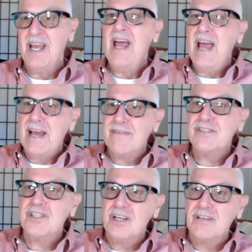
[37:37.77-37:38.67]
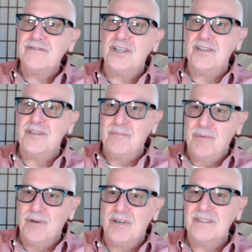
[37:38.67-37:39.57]
have served on the
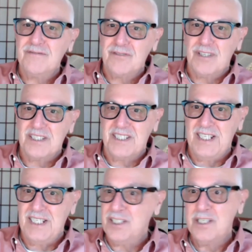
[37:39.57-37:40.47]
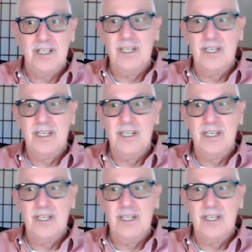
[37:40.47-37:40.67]
board of trustees